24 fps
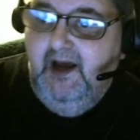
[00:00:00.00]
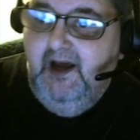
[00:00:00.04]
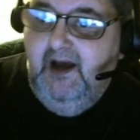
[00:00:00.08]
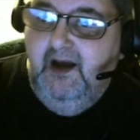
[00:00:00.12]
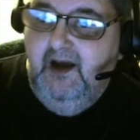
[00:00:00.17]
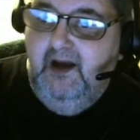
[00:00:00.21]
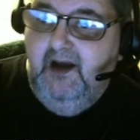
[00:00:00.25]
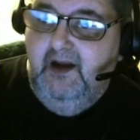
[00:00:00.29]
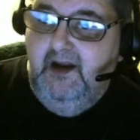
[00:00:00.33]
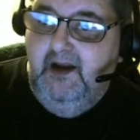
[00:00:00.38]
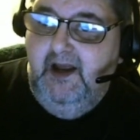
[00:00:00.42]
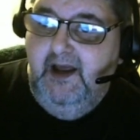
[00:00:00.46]

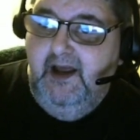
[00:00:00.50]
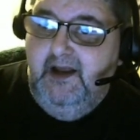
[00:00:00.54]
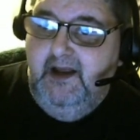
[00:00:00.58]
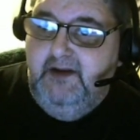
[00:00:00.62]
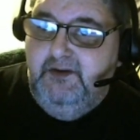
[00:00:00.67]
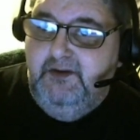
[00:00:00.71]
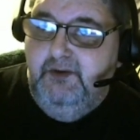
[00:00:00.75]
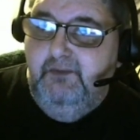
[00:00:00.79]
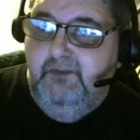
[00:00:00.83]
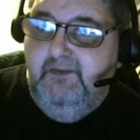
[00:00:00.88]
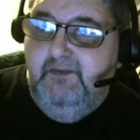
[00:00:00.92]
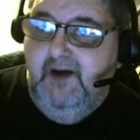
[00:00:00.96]

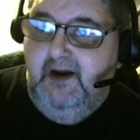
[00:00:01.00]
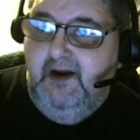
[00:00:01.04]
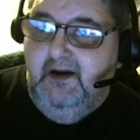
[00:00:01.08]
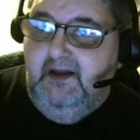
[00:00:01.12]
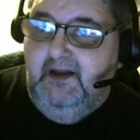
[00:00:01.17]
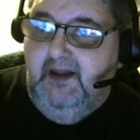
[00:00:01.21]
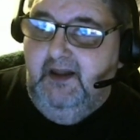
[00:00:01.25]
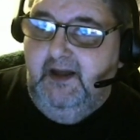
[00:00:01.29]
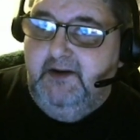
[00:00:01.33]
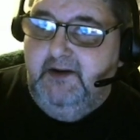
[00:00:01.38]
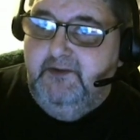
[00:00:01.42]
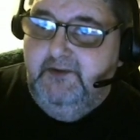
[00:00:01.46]
and you've got an
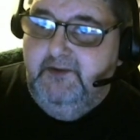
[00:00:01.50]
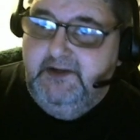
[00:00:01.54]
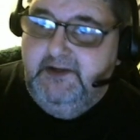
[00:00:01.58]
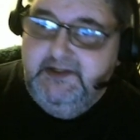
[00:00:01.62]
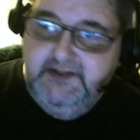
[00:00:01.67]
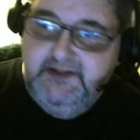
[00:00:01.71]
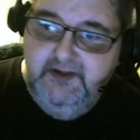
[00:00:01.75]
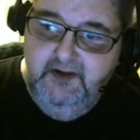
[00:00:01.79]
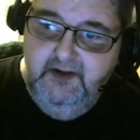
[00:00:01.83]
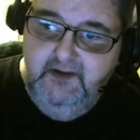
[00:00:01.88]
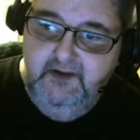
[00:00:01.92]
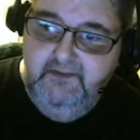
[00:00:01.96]
electric
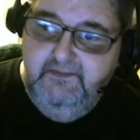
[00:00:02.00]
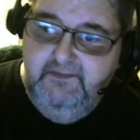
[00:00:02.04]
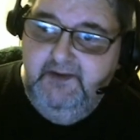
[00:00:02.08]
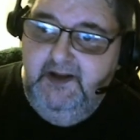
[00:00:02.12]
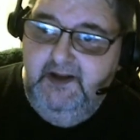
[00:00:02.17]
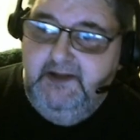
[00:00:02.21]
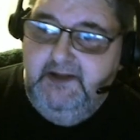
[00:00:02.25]
stove,